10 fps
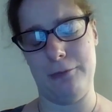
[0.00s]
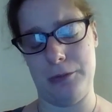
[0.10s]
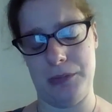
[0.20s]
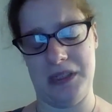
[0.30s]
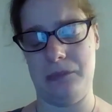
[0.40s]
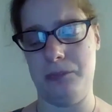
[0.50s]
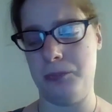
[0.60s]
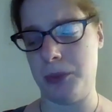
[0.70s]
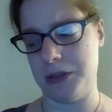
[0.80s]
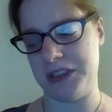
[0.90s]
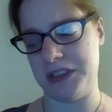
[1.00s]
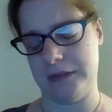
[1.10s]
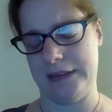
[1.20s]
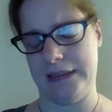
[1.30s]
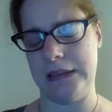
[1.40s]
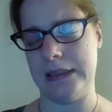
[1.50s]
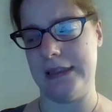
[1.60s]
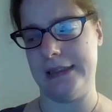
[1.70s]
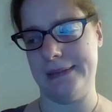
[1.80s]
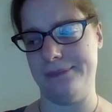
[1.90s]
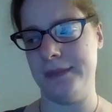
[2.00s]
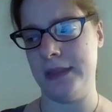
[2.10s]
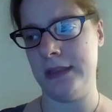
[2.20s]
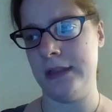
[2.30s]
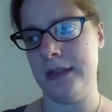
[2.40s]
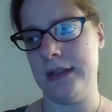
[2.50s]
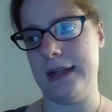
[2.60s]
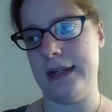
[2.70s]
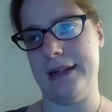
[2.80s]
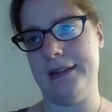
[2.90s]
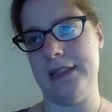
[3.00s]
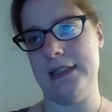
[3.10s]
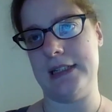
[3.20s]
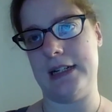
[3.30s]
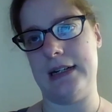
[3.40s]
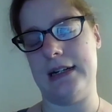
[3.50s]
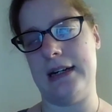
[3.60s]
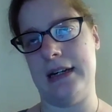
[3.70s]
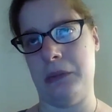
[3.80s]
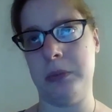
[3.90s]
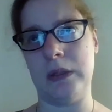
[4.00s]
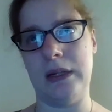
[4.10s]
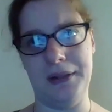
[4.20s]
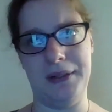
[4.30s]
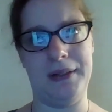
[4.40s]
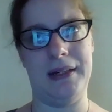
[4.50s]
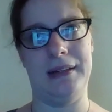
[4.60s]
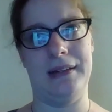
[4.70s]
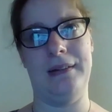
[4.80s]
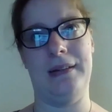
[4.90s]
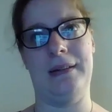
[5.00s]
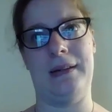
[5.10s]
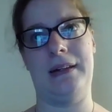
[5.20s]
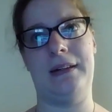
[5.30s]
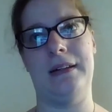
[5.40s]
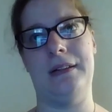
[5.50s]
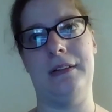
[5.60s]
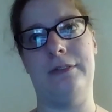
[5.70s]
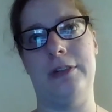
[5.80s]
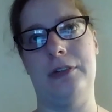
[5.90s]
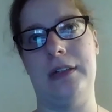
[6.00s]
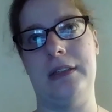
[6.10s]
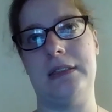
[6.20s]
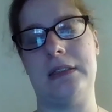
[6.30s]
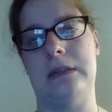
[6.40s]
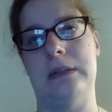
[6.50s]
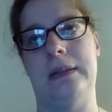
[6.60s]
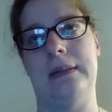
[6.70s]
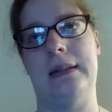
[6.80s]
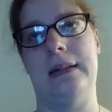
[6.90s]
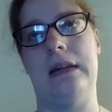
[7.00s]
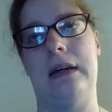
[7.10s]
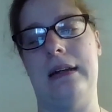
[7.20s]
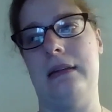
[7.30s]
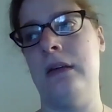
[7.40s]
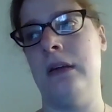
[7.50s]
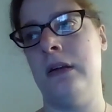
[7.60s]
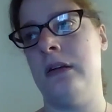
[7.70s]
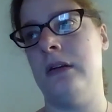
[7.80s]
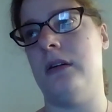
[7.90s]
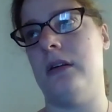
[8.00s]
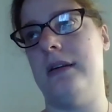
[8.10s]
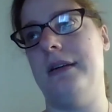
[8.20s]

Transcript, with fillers: for me personally um, and I applied again and I kind of focused on like, I, I,